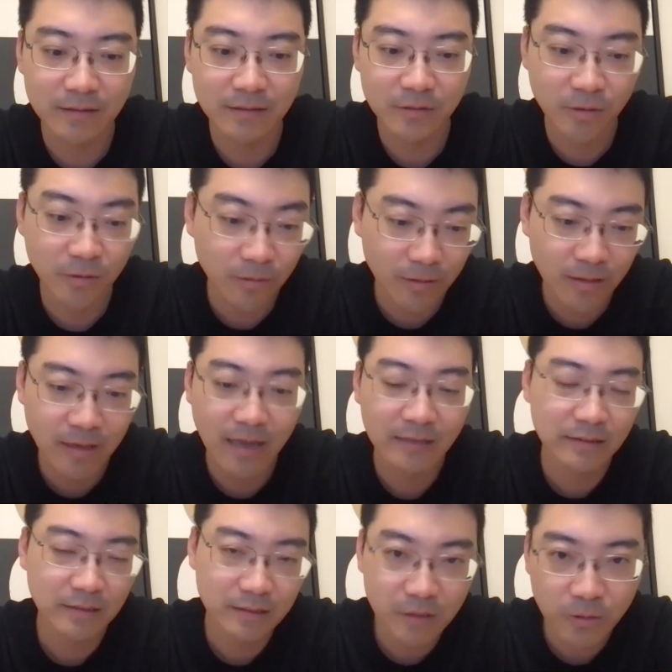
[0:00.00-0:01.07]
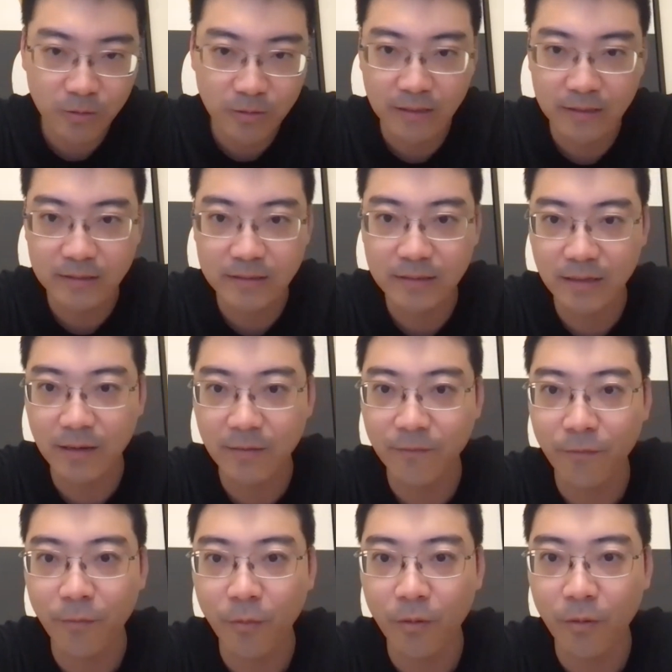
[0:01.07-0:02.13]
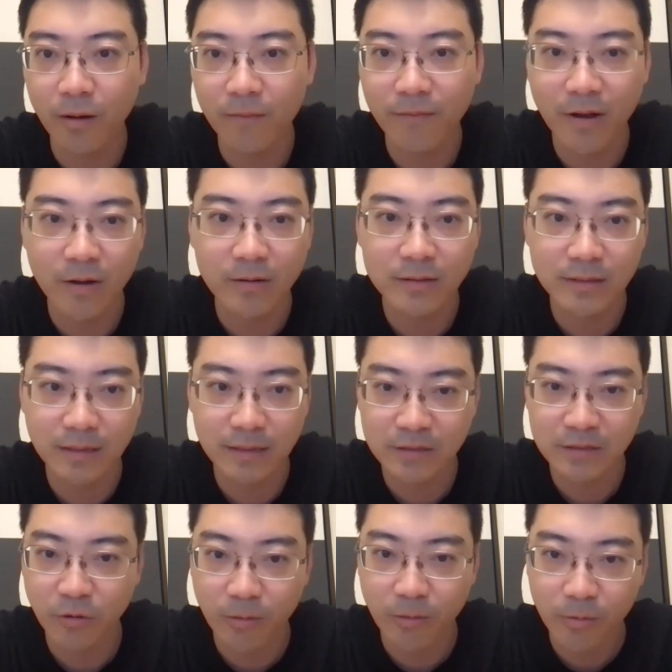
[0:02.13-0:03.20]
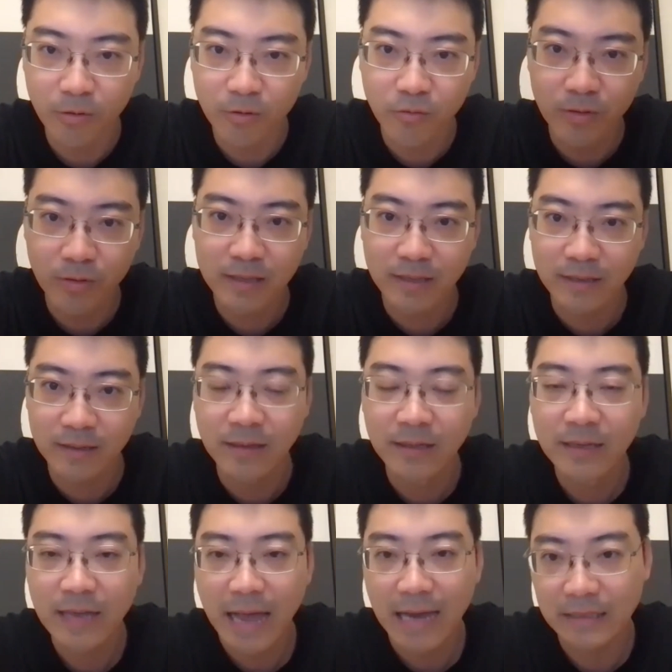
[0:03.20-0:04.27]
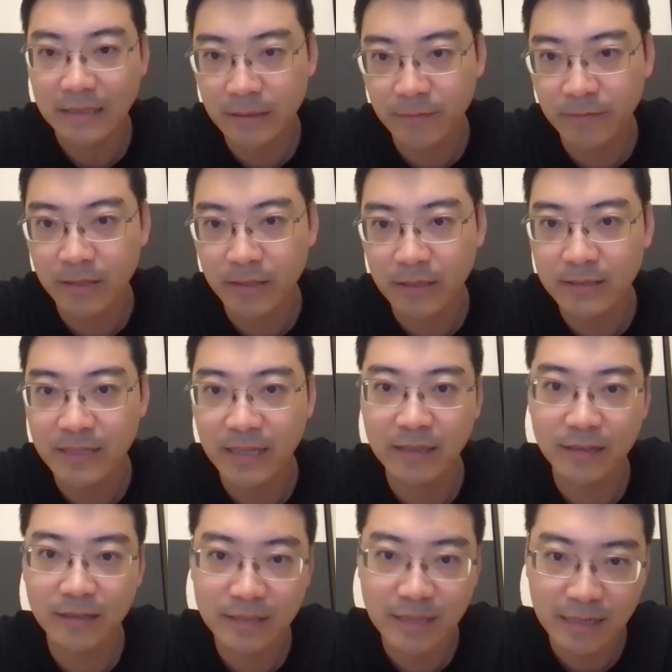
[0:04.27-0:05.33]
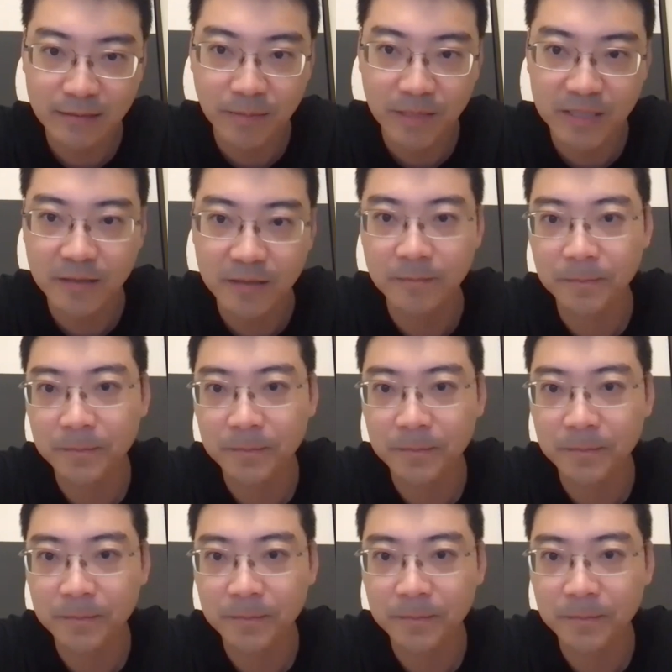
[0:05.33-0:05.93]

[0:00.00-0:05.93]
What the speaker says: children and students for various storybook reading activities and assessments.